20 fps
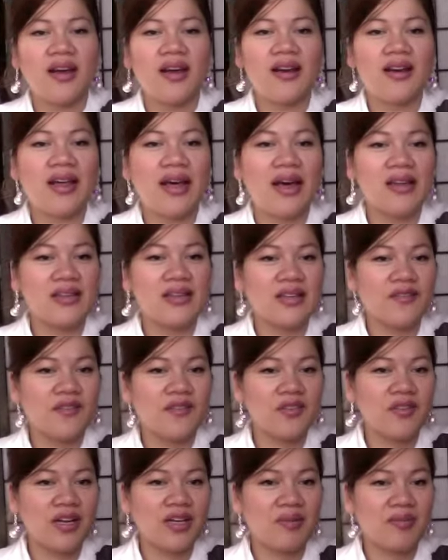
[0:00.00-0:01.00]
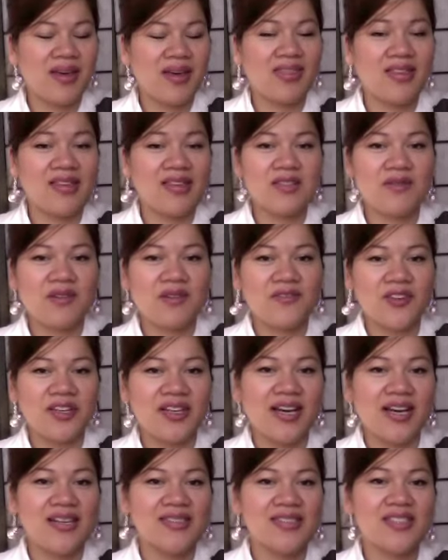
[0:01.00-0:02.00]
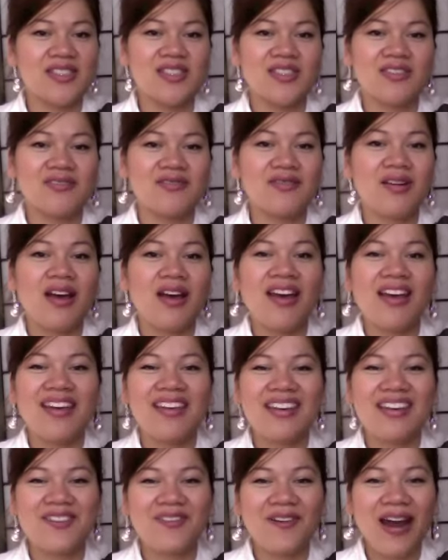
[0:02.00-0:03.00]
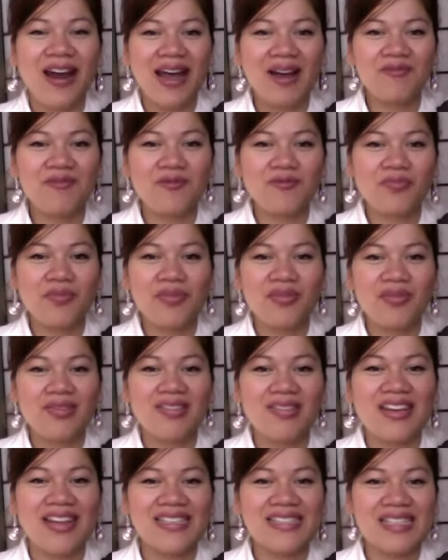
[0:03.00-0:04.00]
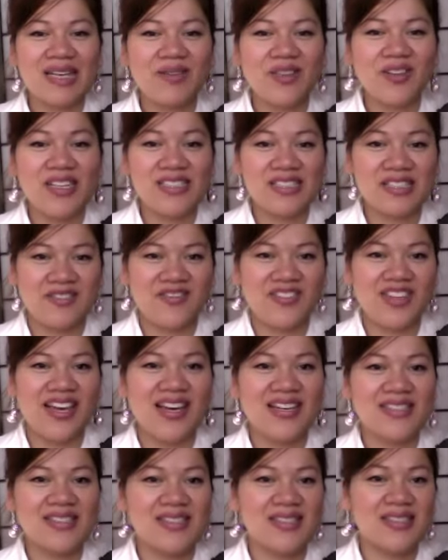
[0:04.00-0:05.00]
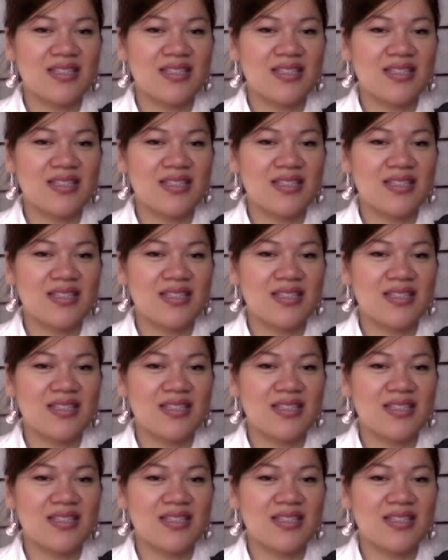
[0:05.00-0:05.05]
And I definitely recommend this one for you guys to grab the next time you're at CVS.